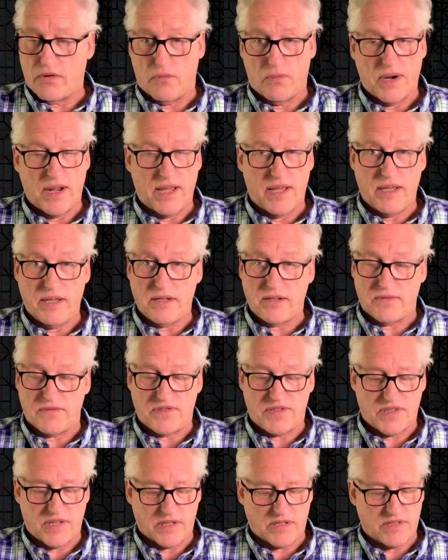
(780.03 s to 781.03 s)
rate of
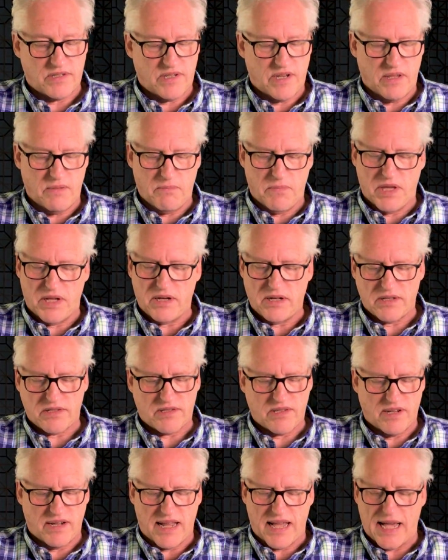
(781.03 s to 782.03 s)
60
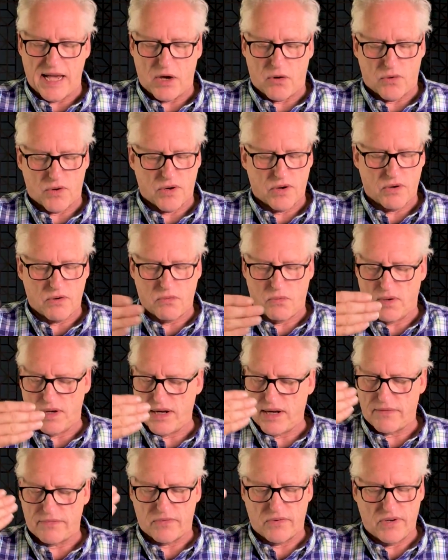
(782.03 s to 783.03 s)
minutes an hour,
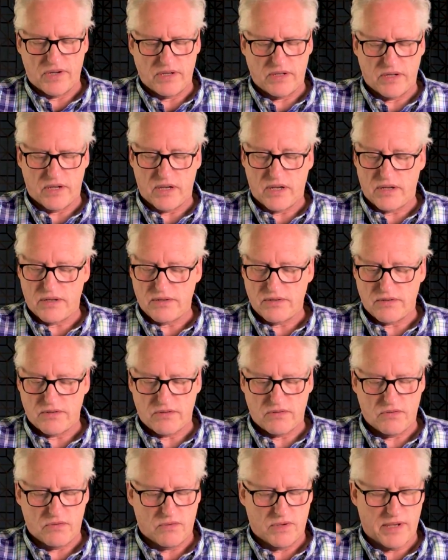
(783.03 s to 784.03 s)
whatever he
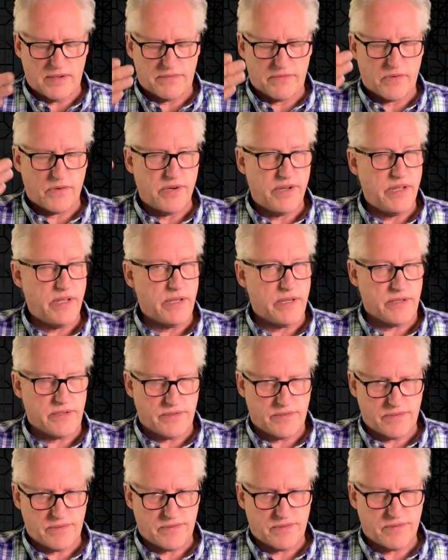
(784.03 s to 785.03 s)
does, whoever he
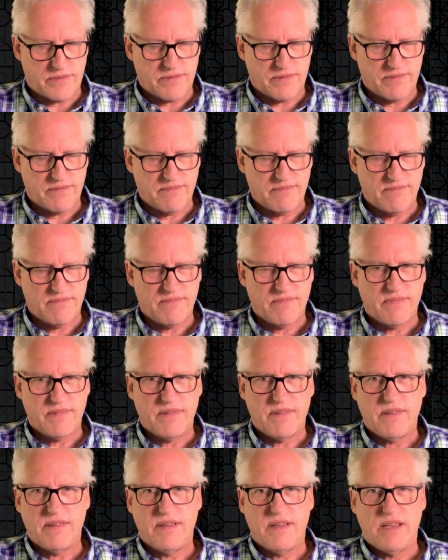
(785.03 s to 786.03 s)
is.
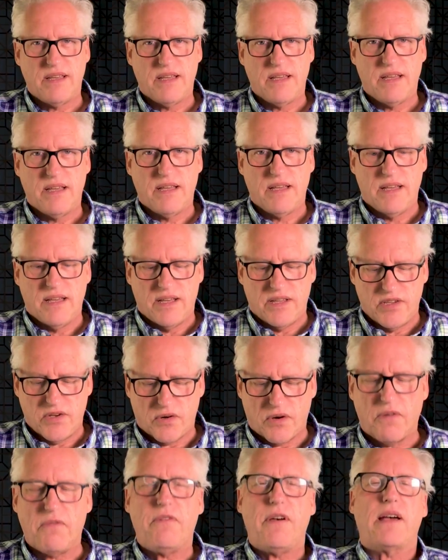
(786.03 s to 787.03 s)

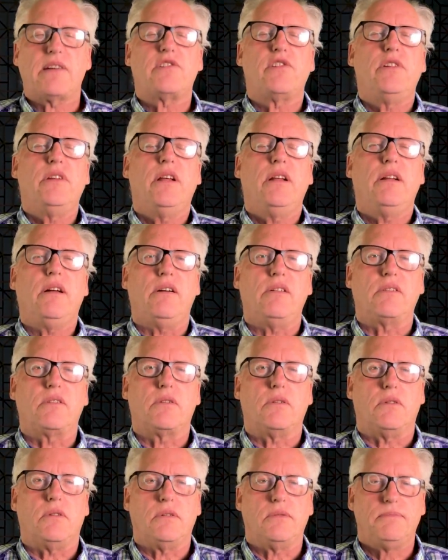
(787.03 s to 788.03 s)
Your affectionate
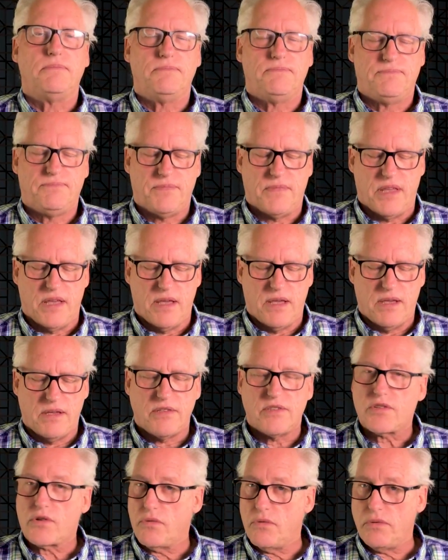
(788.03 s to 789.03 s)
uncle,
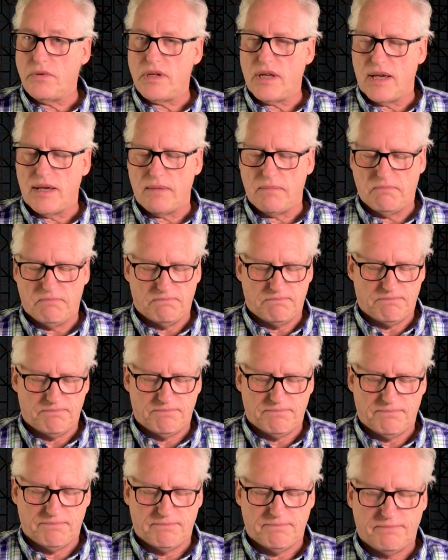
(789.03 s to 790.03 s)
Screwtape.
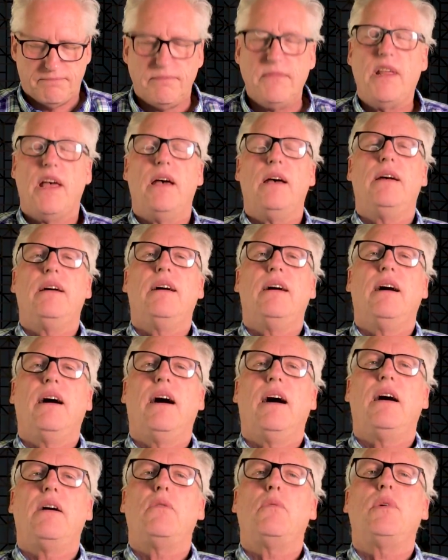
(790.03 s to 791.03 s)

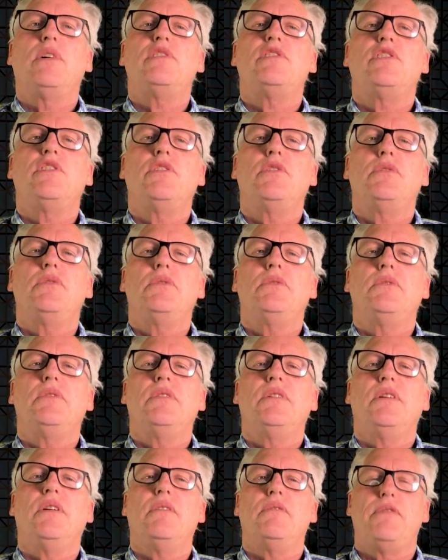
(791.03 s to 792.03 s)
I wish you
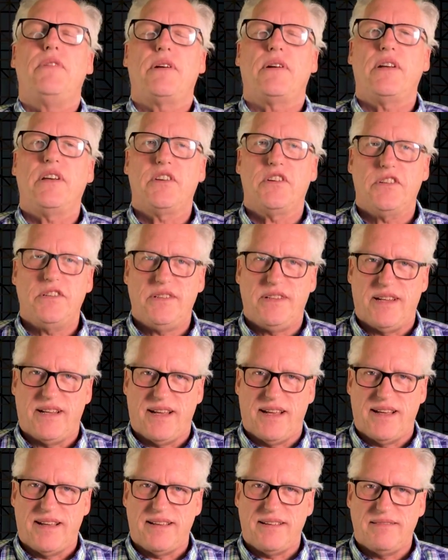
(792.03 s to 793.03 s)
a very good
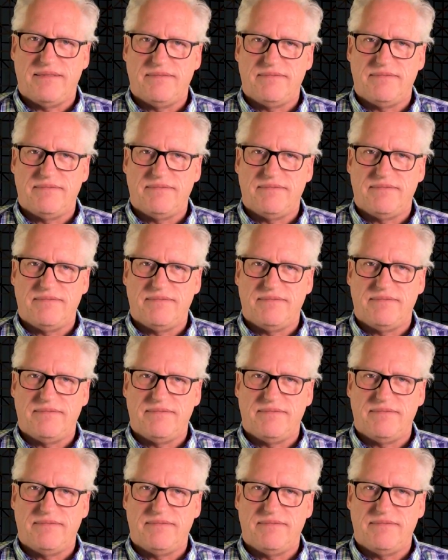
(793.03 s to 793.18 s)
day.